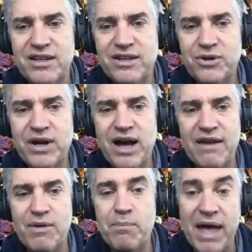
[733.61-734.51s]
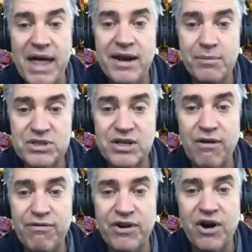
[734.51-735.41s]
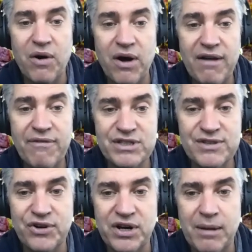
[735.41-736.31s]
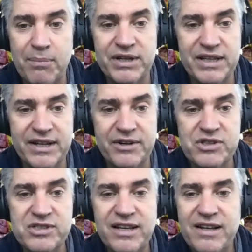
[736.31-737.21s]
who kind of embedded himself in our office for a couple of years,